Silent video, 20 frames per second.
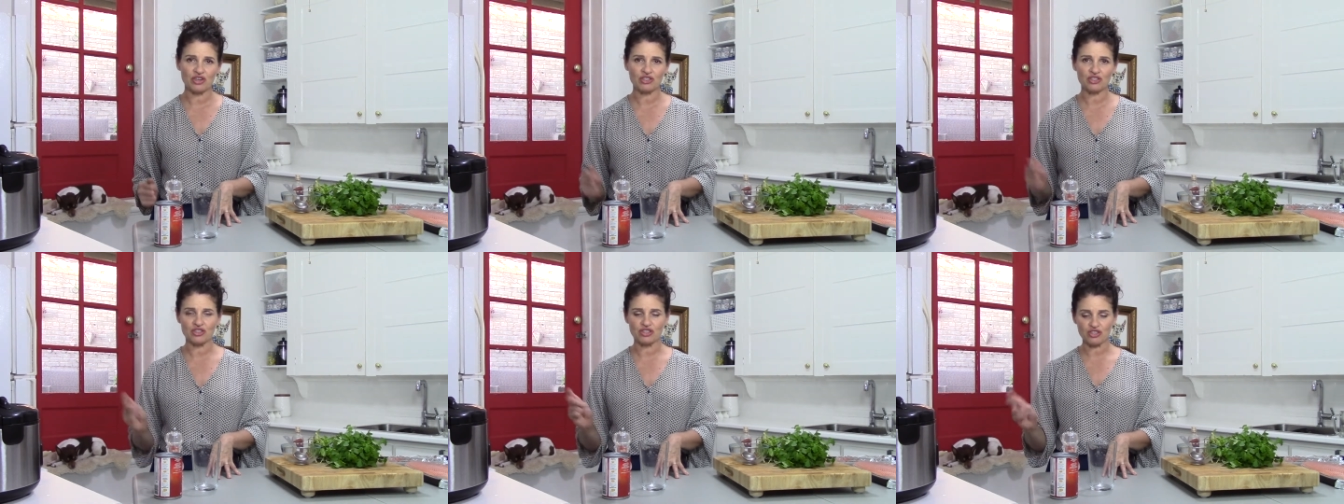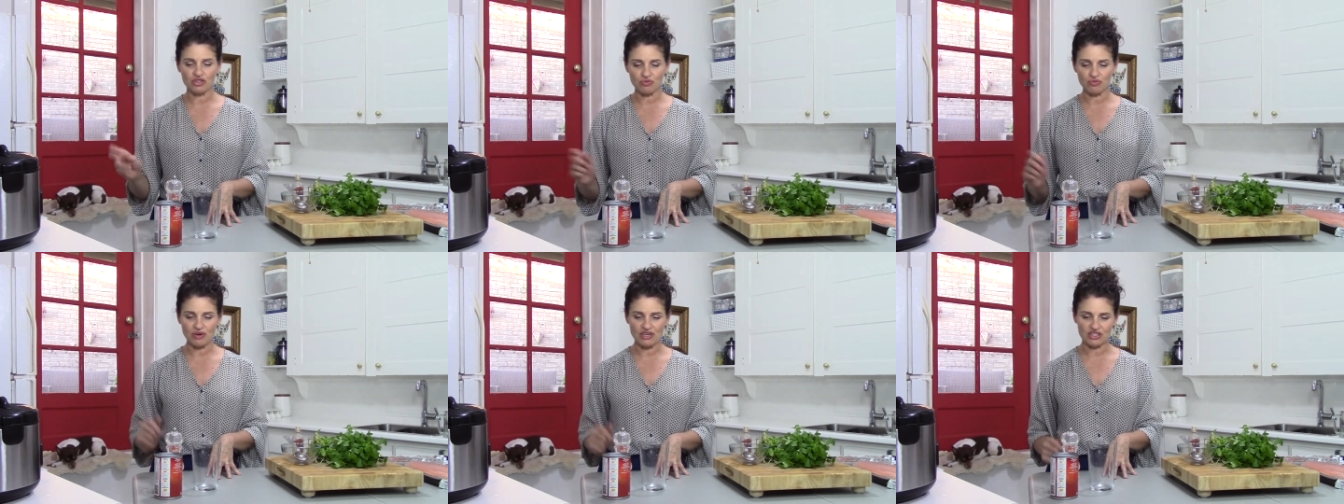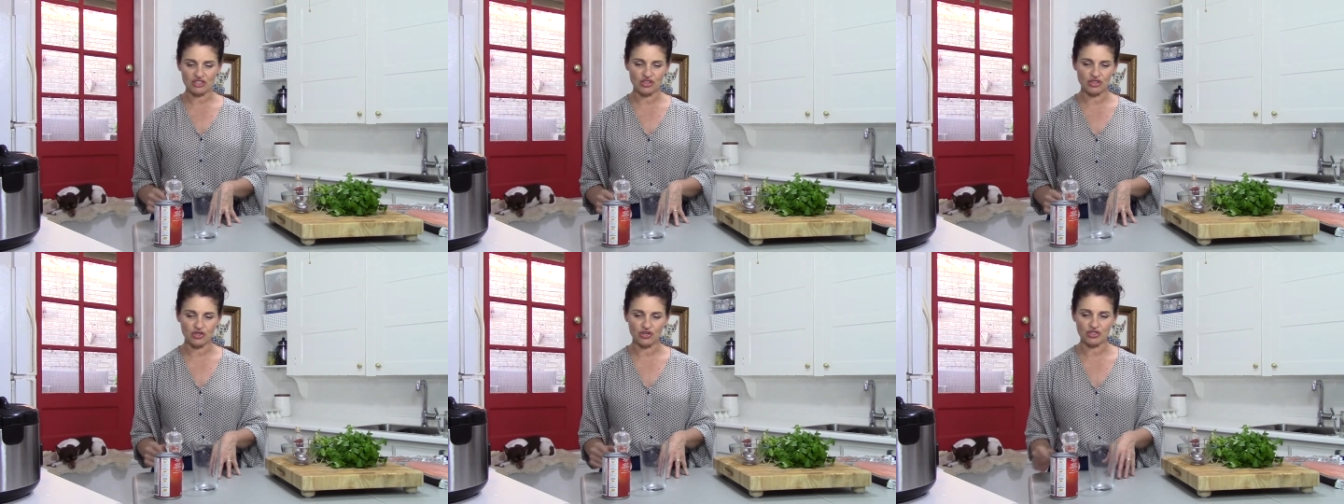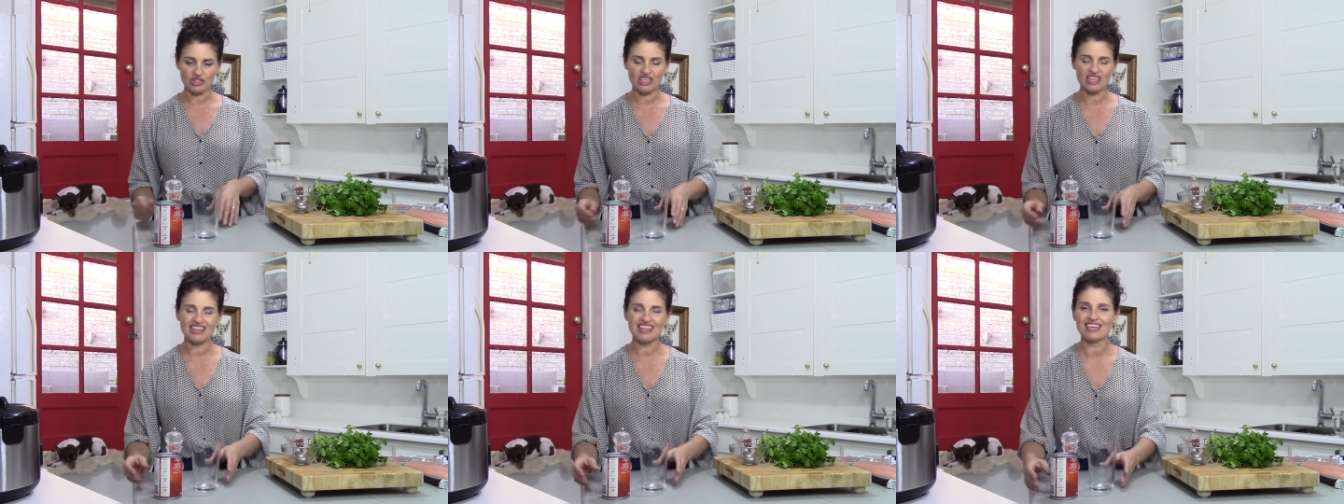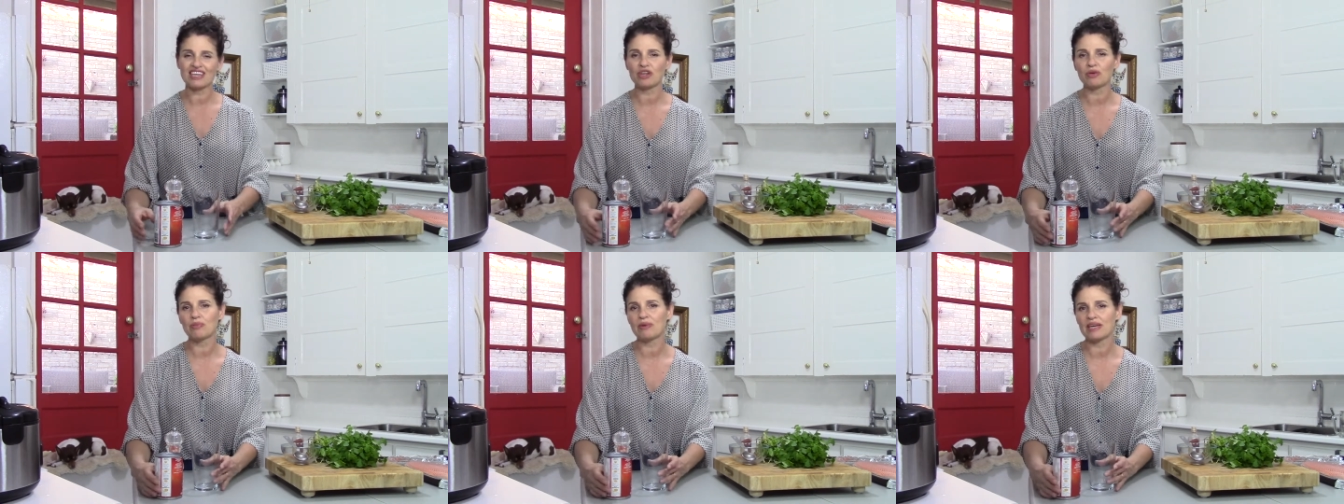just the rice cooker is a
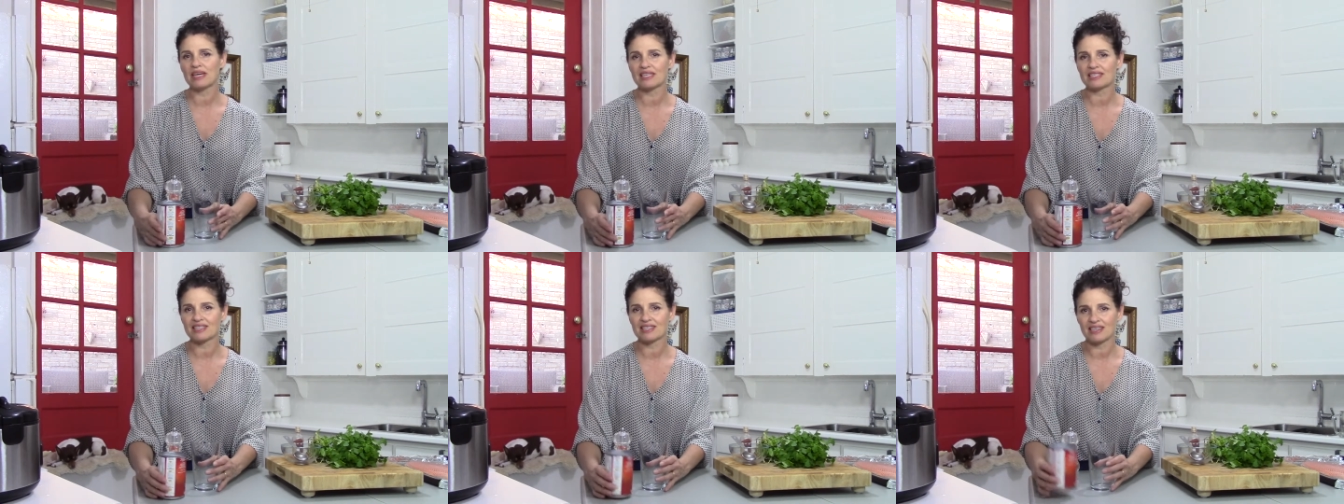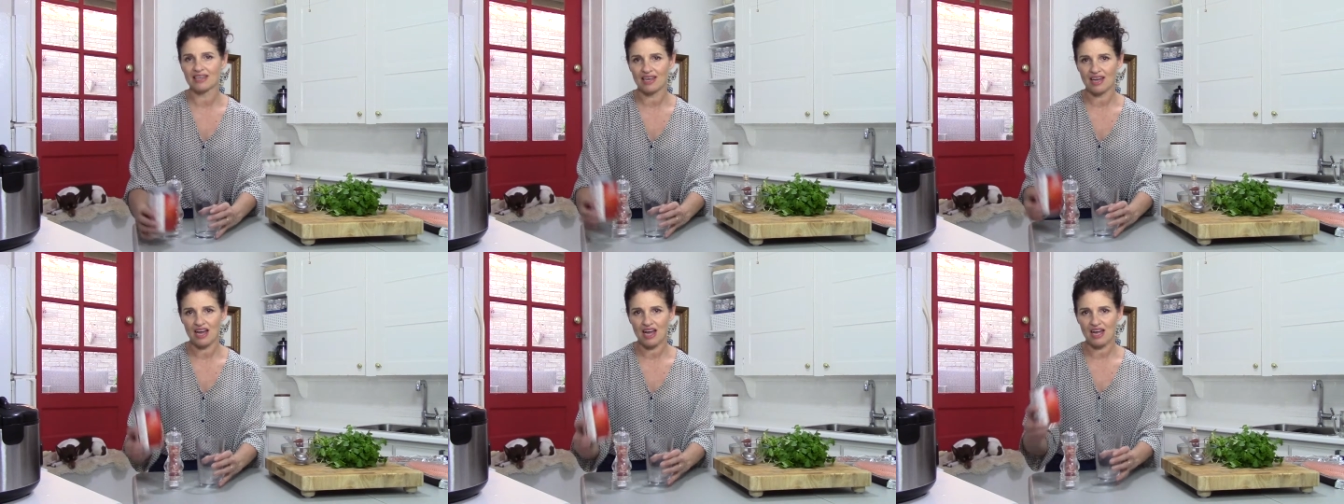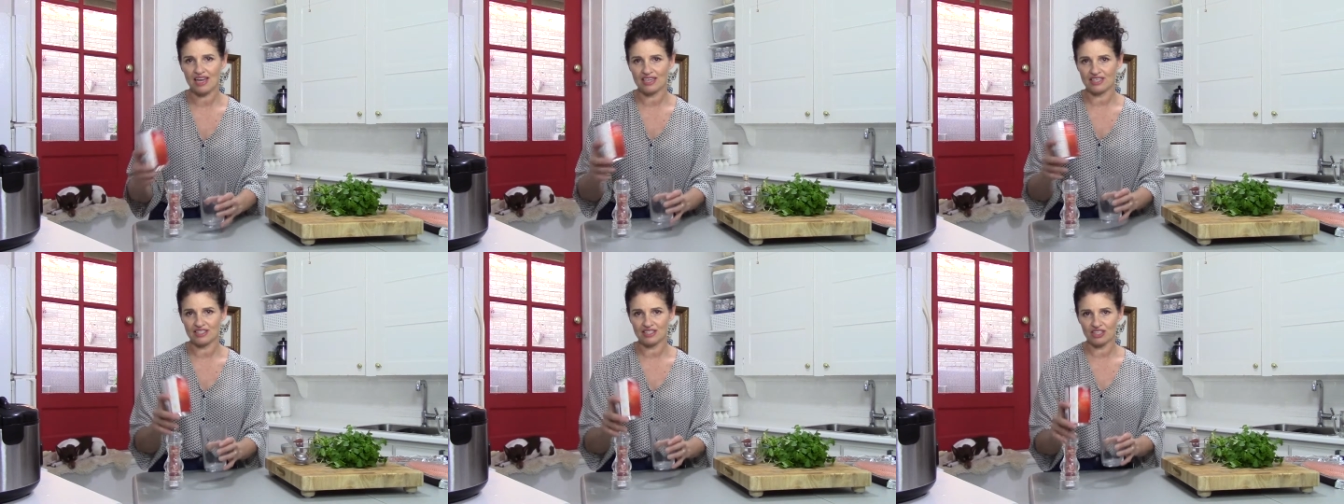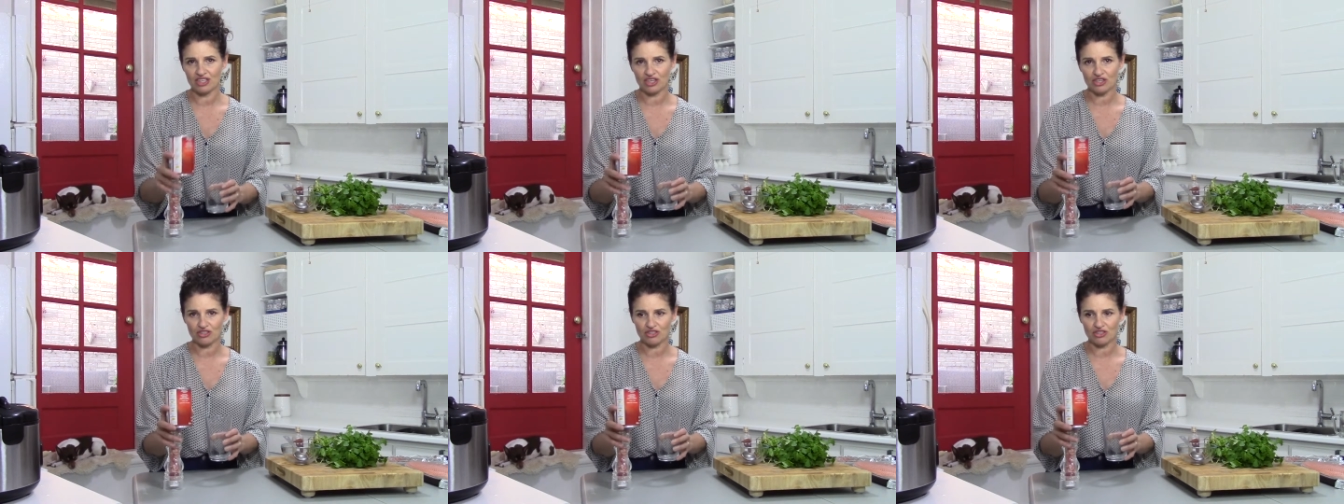little bit easier.